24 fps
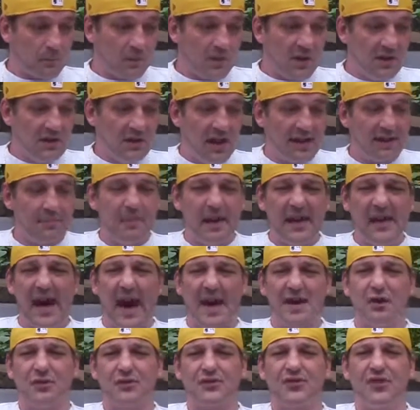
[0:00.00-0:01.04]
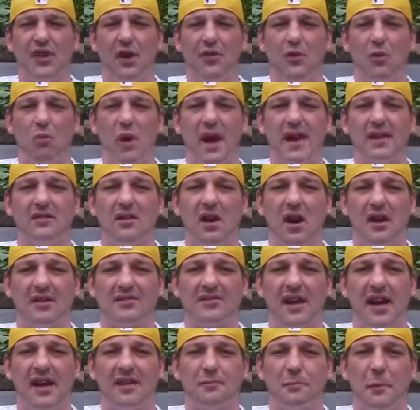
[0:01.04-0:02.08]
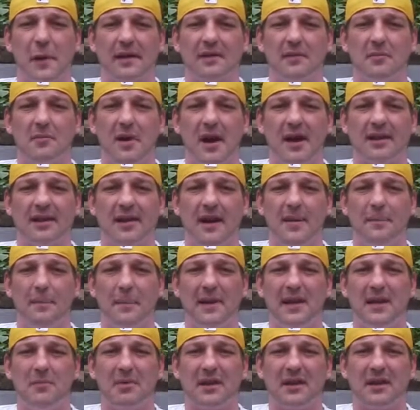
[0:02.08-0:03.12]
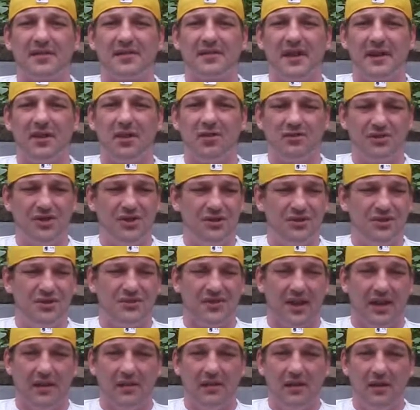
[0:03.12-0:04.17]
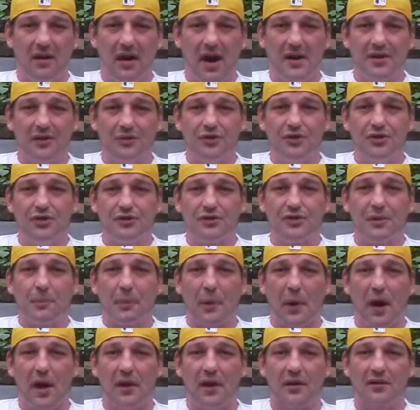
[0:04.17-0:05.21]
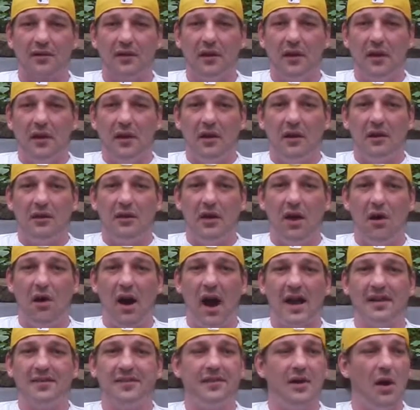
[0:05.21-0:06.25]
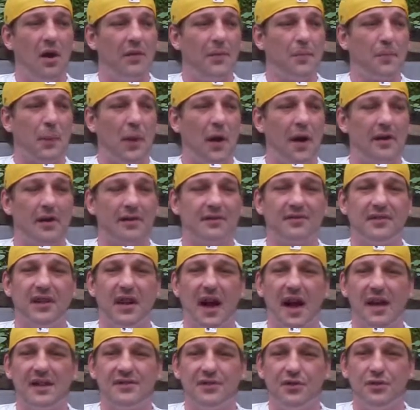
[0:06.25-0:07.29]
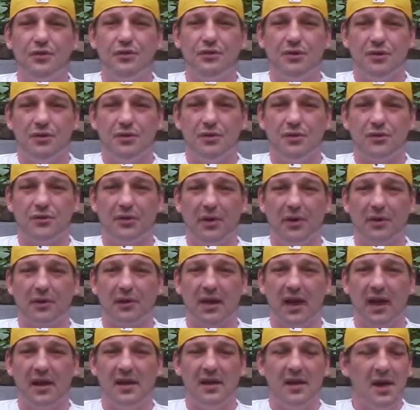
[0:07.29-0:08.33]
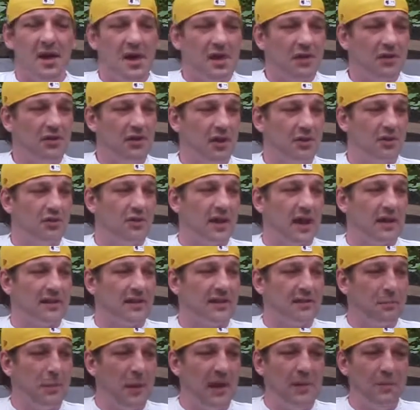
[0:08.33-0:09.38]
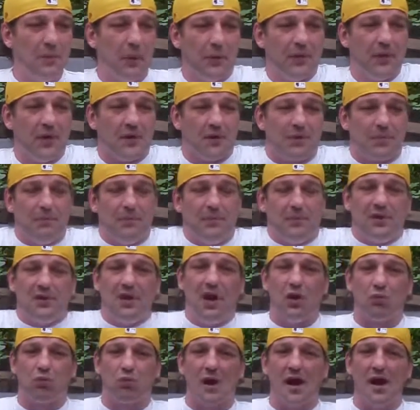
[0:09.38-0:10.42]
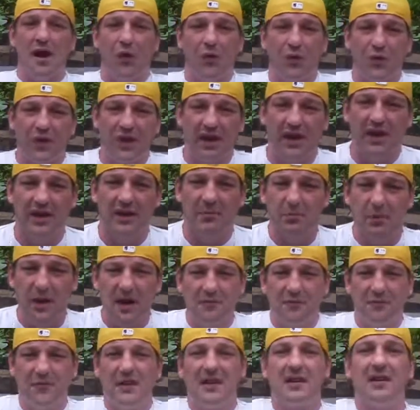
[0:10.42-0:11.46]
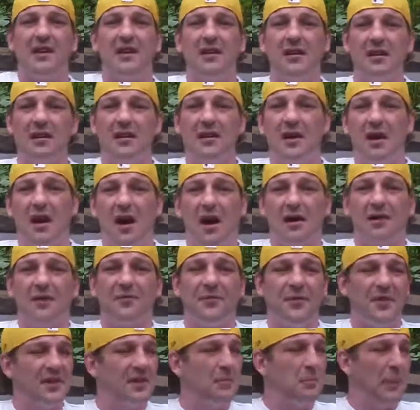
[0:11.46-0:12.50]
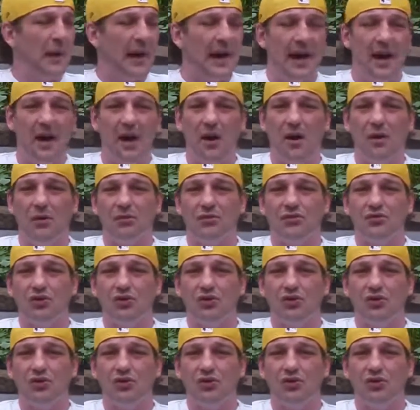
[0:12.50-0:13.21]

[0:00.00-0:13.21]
Like me, I don't sell the weight loss aspect of my company because I don't use it. I don't use the product. I sell the products that I do use, okay? You got these people that are, rail thin, $150, 150 pounds,